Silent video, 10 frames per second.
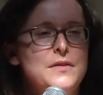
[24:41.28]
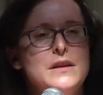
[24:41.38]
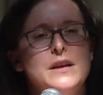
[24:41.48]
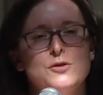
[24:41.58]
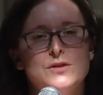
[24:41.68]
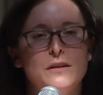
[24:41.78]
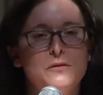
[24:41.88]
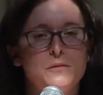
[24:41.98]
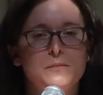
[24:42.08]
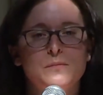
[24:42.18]
inner
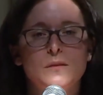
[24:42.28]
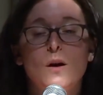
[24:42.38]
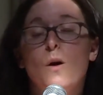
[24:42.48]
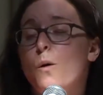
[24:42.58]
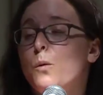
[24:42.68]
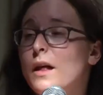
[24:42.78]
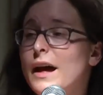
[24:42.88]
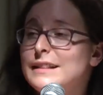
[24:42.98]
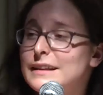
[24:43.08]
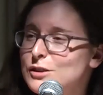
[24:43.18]
self. Well,
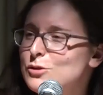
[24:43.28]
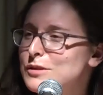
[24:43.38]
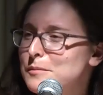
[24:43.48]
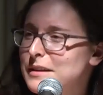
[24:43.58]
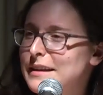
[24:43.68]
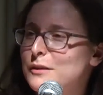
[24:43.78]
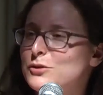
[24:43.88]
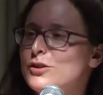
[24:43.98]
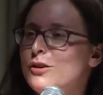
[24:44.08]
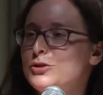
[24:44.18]
I'd like to do something
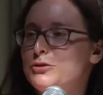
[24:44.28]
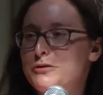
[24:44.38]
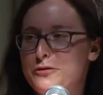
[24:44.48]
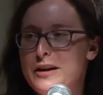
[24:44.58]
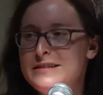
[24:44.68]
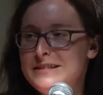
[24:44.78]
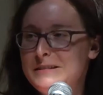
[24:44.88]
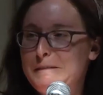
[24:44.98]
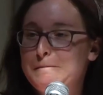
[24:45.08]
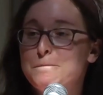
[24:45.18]
countercultural, friends.
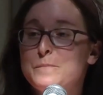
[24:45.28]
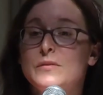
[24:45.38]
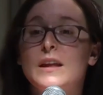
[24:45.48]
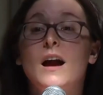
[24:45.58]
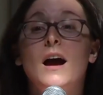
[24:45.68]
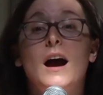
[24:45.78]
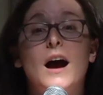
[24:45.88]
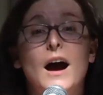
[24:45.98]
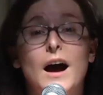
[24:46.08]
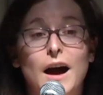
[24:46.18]

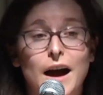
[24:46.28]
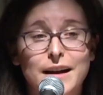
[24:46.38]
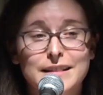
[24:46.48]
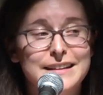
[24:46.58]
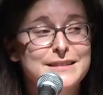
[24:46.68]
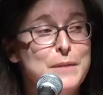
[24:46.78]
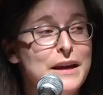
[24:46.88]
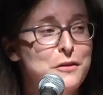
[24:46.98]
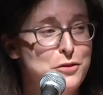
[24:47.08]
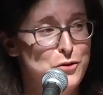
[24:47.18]
I'd like to
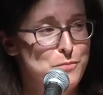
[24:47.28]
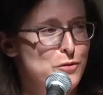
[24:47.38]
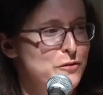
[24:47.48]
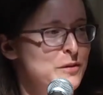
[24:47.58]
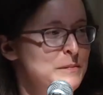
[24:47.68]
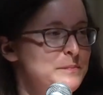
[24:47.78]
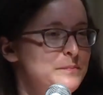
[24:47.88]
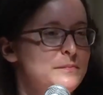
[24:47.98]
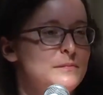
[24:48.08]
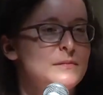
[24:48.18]
make a third move,
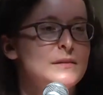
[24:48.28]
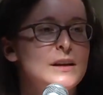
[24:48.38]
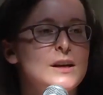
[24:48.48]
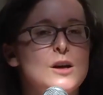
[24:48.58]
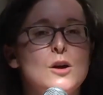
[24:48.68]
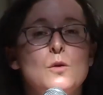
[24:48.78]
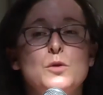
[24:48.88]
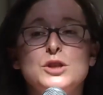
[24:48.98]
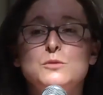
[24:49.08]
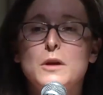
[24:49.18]

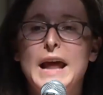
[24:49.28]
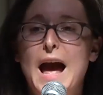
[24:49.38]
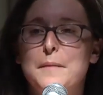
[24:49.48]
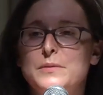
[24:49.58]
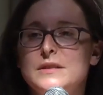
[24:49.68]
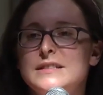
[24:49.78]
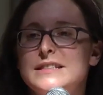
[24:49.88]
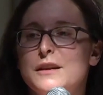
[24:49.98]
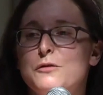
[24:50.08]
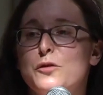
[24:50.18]
which is what happens
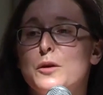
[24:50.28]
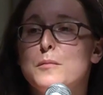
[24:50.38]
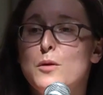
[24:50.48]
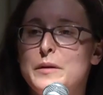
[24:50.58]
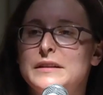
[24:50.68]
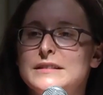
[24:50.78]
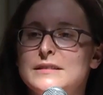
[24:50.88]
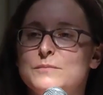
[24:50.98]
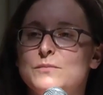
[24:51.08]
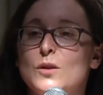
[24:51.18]
if for a moment
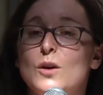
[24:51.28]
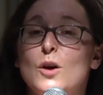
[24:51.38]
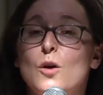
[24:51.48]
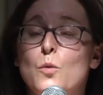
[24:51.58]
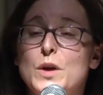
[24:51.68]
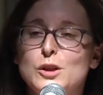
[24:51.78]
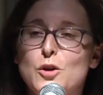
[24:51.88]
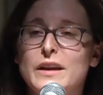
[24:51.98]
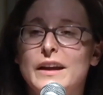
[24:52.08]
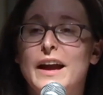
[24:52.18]
we
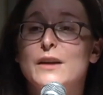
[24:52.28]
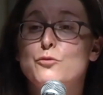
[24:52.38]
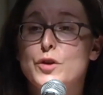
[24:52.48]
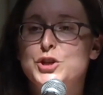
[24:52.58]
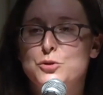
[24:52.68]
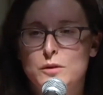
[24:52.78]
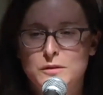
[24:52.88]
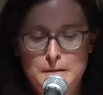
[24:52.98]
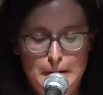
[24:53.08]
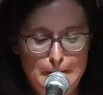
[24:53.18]
look at ritual